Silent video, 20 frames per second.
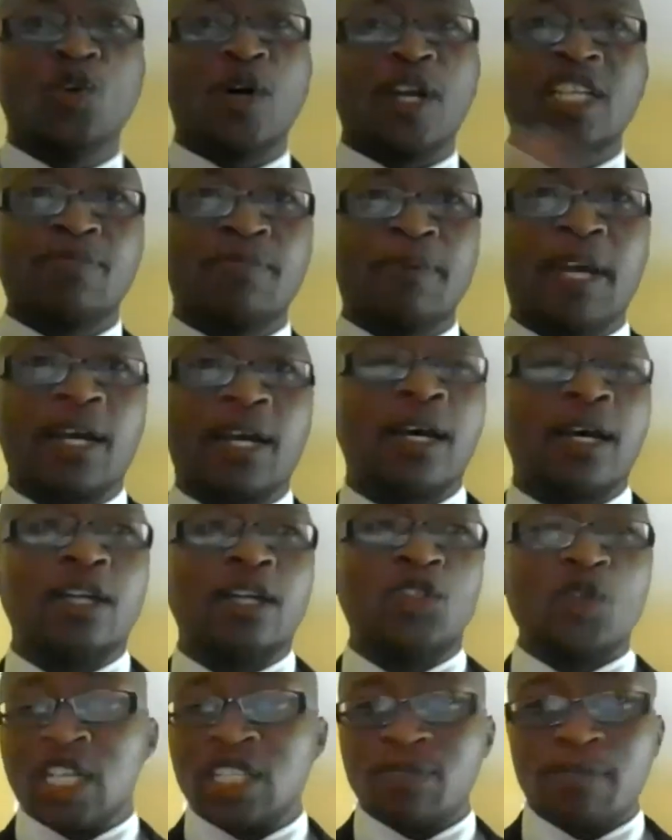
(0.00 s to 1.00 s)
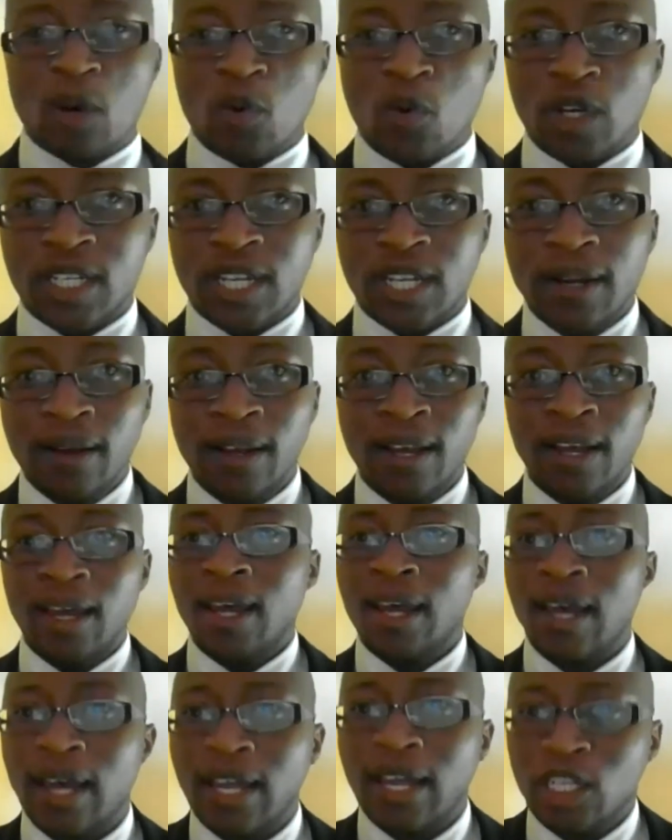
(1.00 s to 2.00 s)
Johannesburg Water.
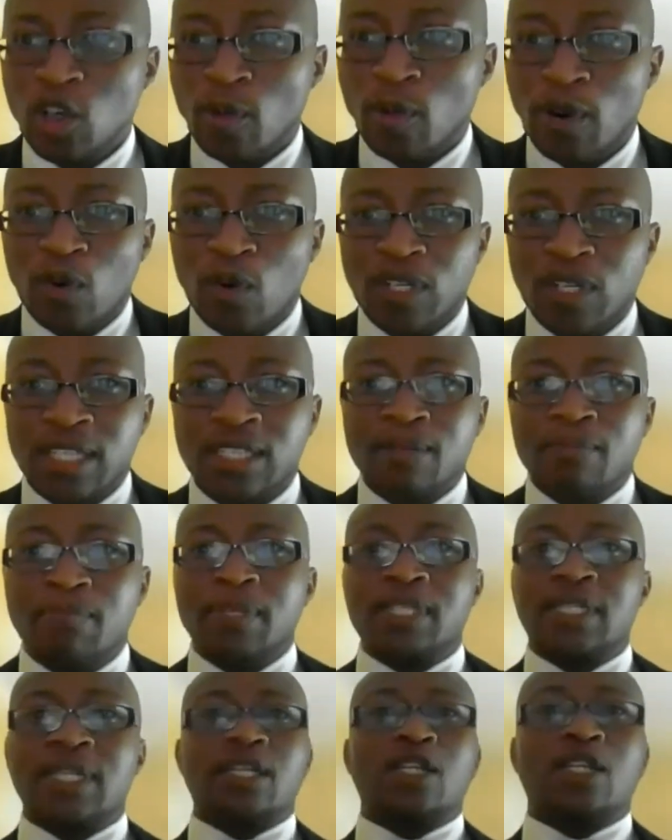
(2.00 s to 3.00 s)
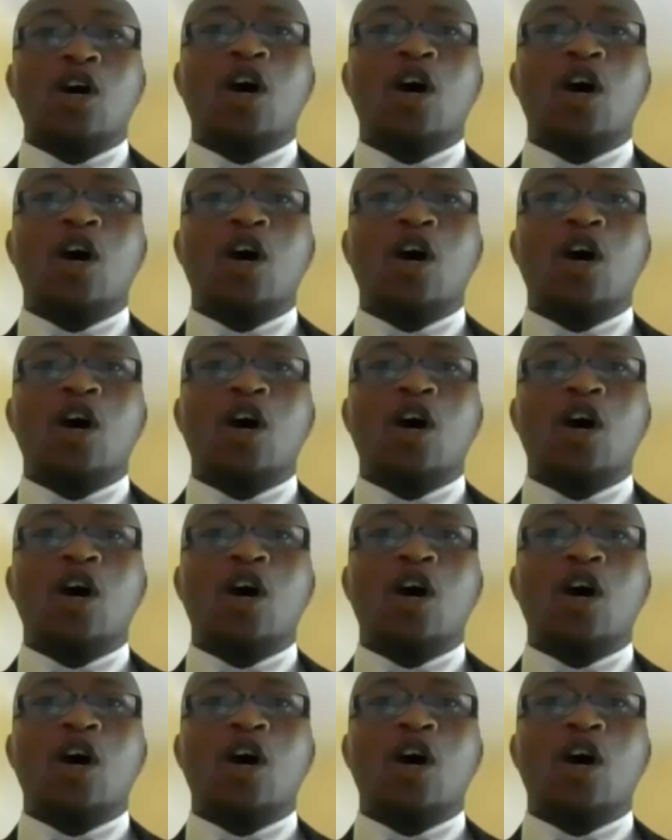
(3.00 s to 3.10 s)
And Johannesburg Water simply said,